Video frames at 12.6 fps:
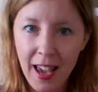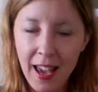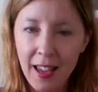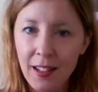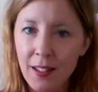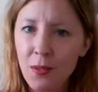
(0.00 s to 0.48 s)

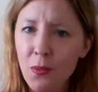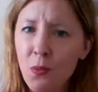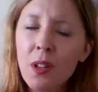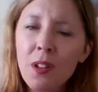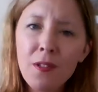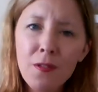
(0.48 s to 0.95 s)
and it's
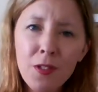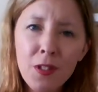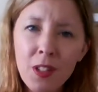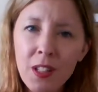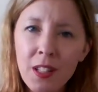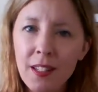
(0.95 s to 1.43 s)

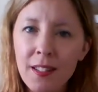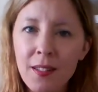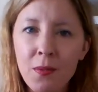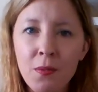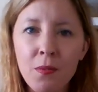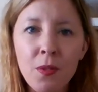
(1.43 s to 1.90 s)
wonderful and it's
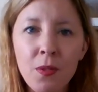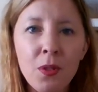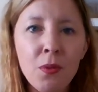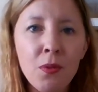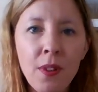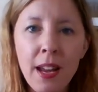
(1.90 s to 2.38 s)
a
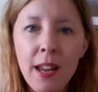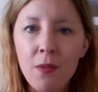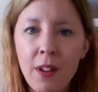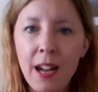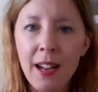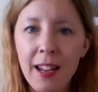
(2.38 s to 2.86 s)
great
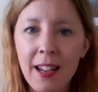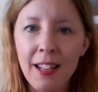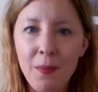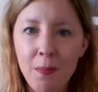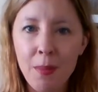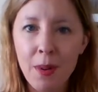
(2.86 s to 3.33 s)

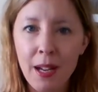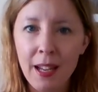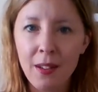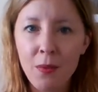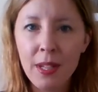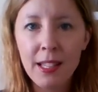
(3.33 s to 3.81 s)
ride,
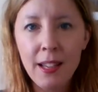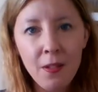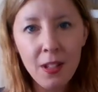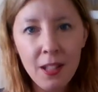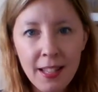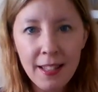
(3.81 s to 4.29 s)
but we
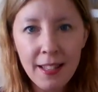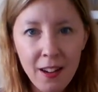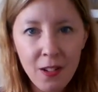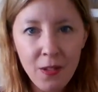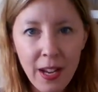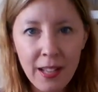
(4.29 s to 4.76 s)
definitely
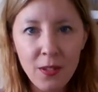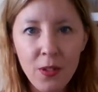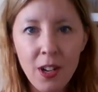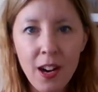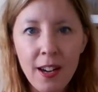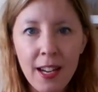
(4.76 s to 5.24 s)
sacrifice
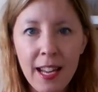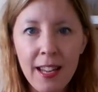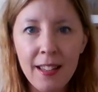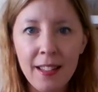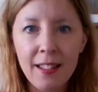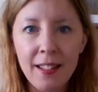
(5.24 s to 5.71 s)
for our
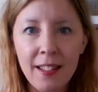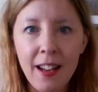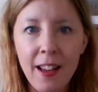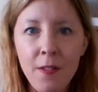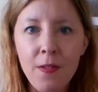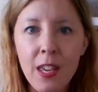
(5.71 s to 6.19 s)
kids, and
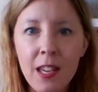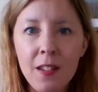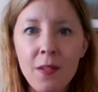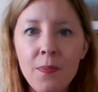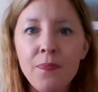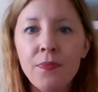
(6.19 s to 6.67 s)
I
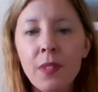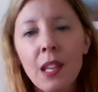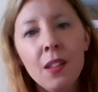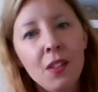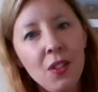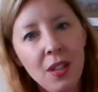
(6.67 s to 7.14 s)
feel
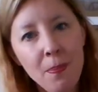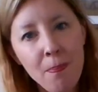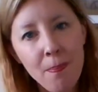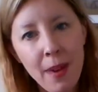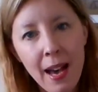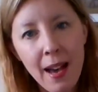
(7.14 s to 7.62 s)
looking
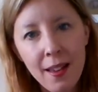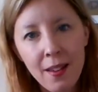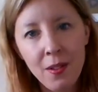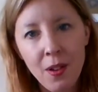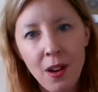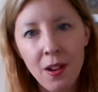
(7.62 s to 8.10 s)
back
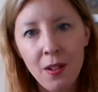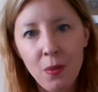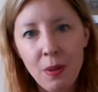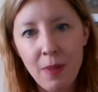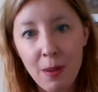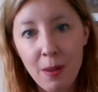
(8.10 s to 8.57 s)
um,
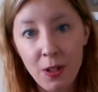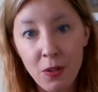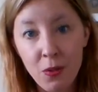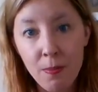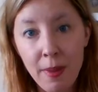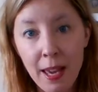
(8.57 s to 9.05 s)
when my boys
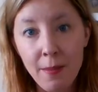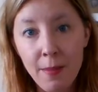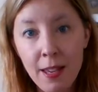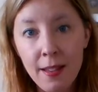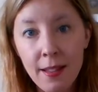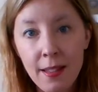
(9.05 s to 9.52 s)
were
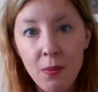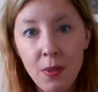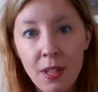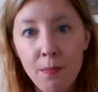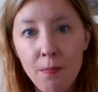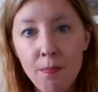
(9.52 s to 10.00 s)
babies, that one
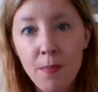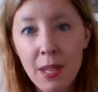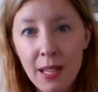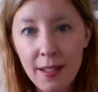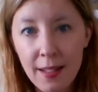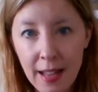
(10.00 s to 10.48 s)
of the
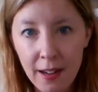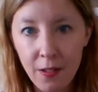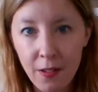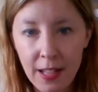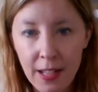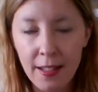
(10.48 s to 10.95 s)
biggest
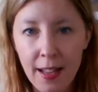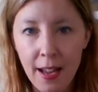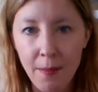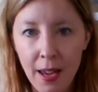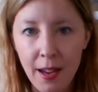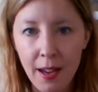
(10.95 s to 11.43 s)
sacrifices
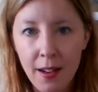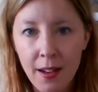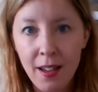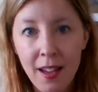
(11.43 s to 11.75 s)
I made,